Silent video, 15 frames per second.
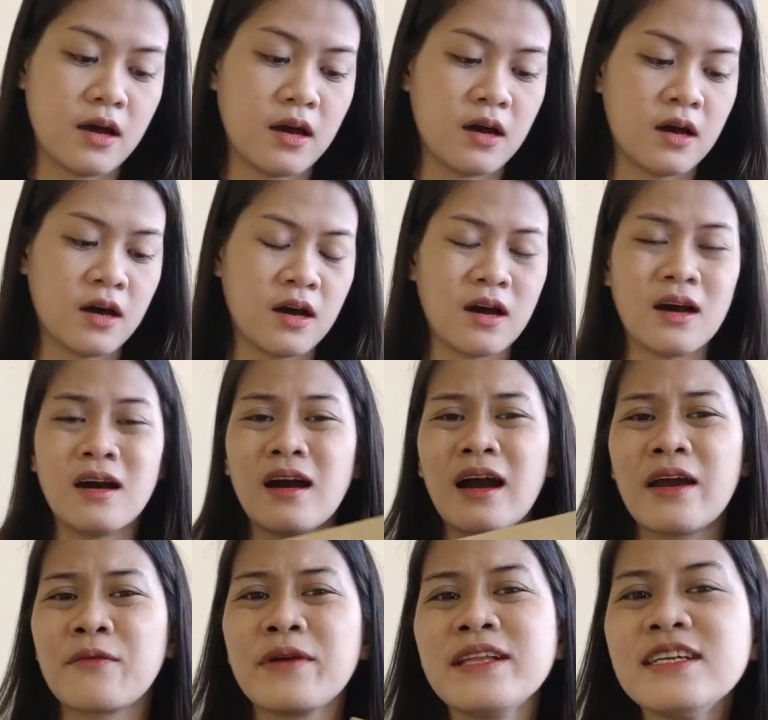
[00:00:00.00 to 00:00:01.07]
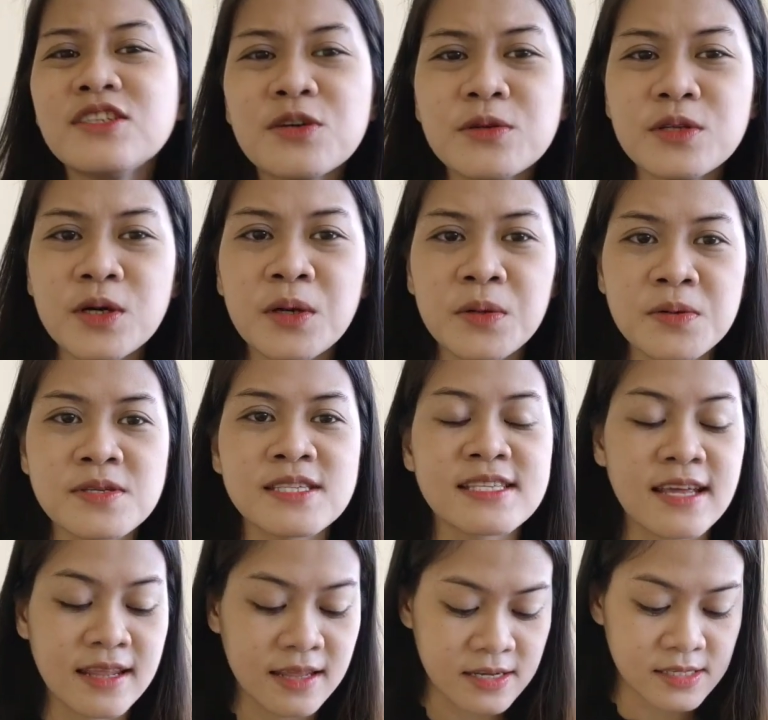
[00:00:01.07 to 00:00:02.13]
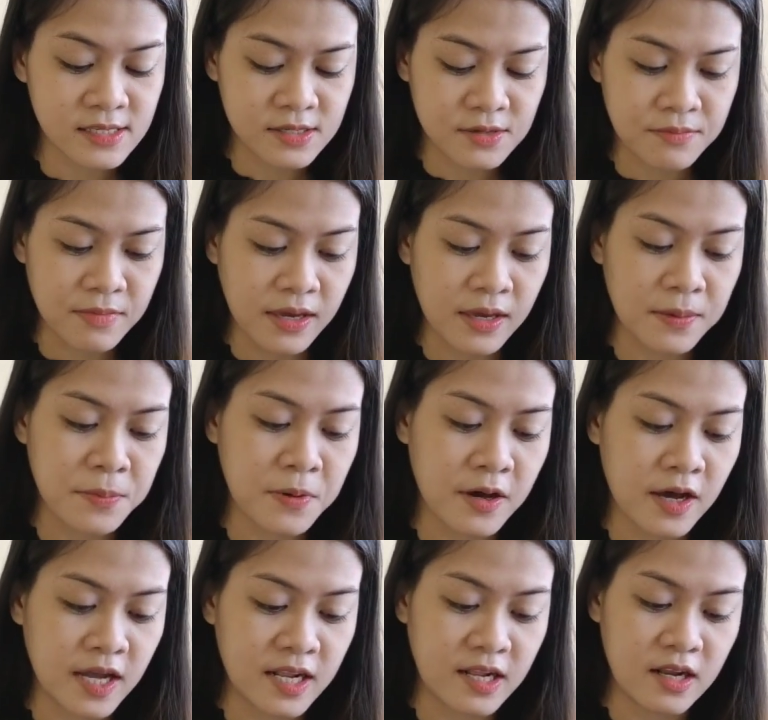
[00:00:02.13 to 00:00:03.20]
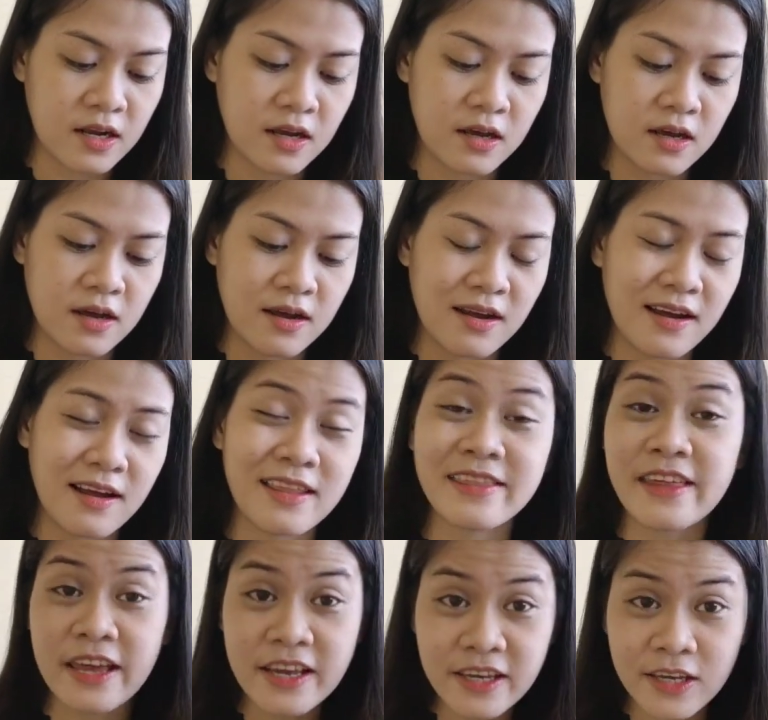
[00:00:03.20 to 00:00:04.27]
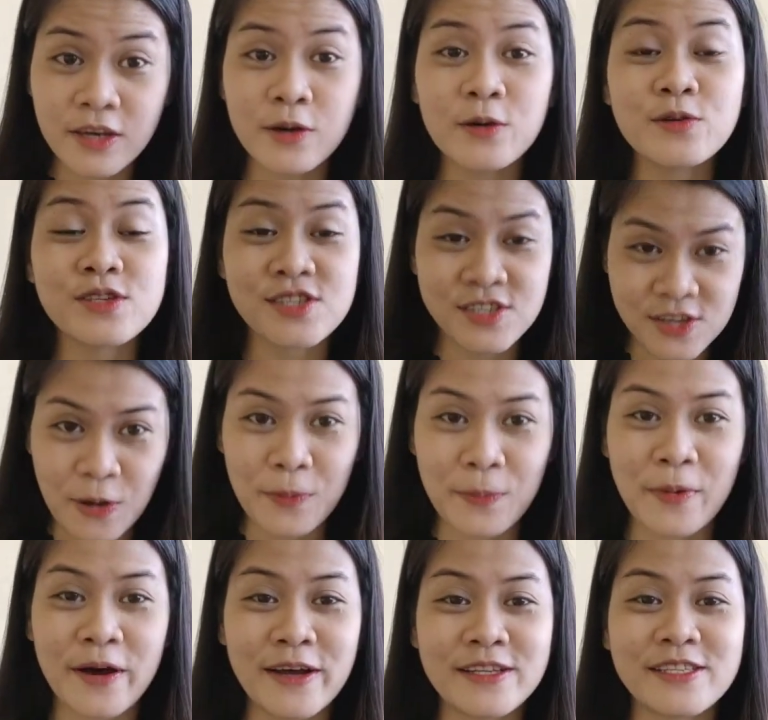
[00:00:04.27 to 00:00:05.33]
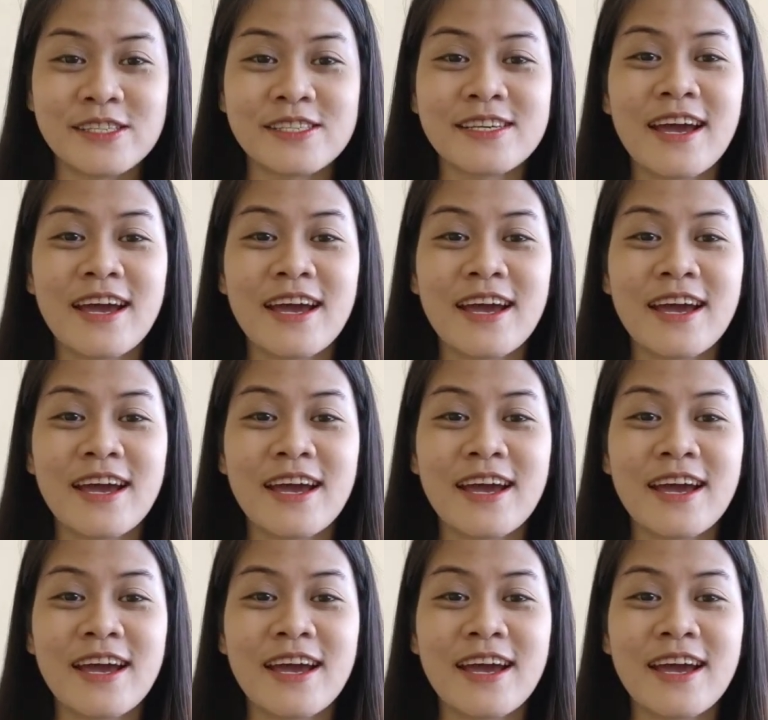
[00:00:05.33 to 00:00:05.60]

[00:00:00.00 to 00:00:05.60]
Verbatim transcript: Uh, I really don't know who sent this to me, but thank you so much.